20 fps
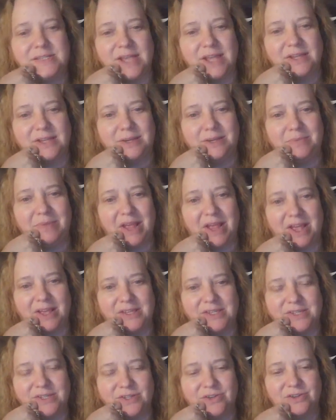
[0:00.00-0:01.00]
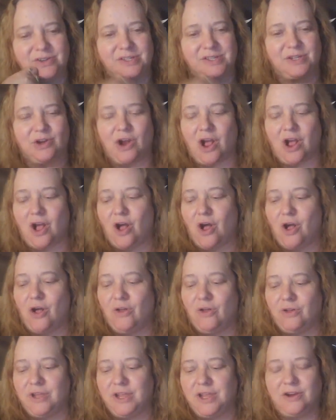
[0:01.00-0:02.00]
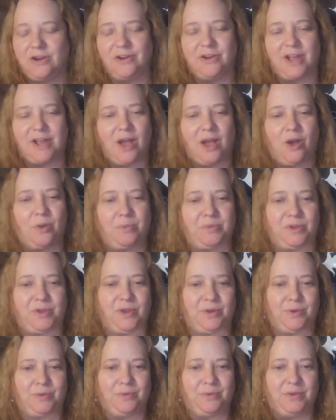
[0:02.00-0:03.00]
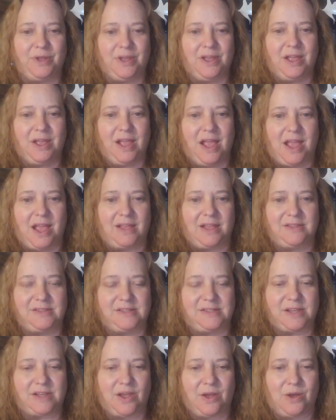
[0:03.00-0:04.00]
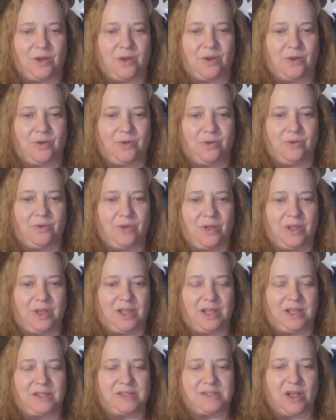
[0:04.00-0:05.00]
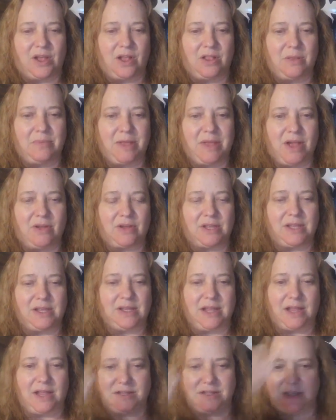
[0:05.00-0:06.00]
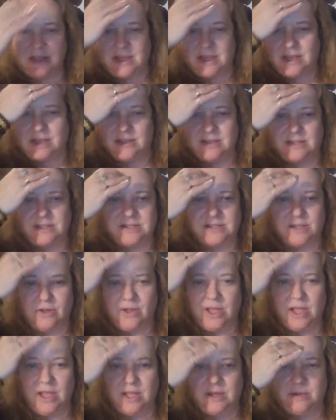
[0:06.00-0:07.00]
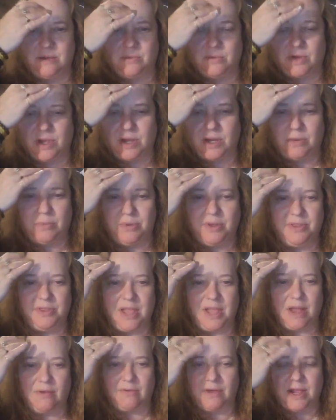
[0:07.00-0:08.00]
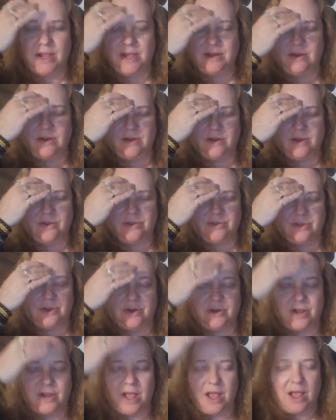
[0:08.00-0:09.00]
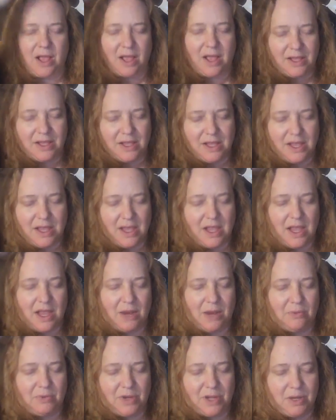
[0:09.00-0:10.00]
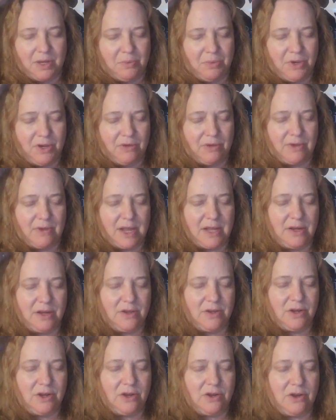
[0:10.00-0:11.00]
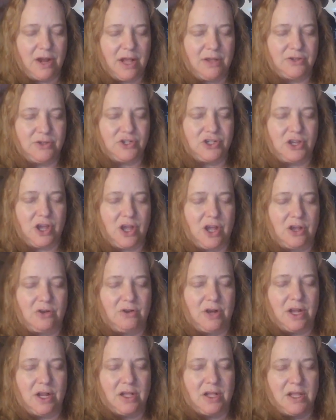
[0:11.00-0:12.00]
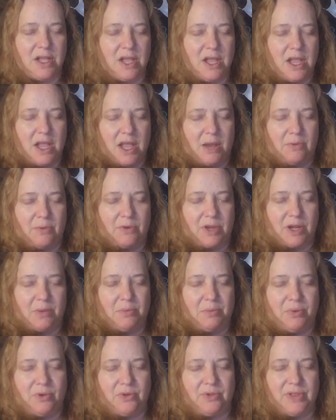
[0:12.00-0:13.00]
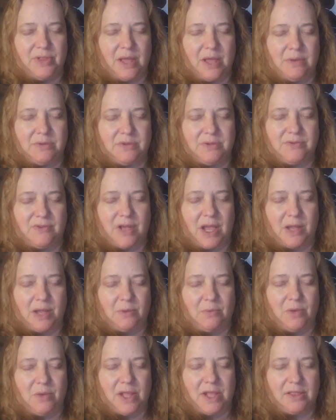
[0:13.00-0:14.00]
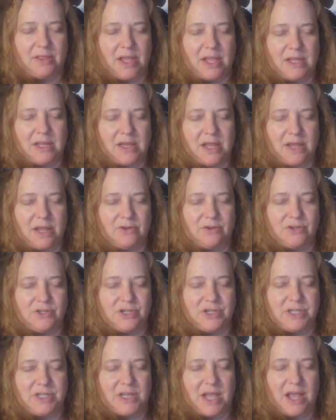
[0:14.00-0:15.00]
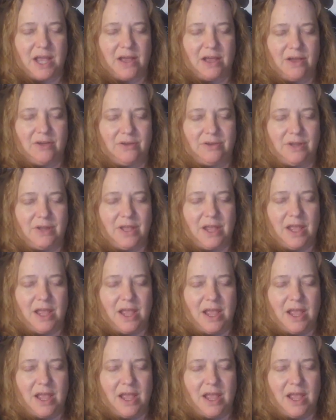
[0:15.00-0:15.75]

ascended masters are all here to help you. And so it's all about connecting in. Let's go ahead and we're going to put that right on our third eye and we're going to put it right on our crown chakra and we're going to pull that divine white light energy down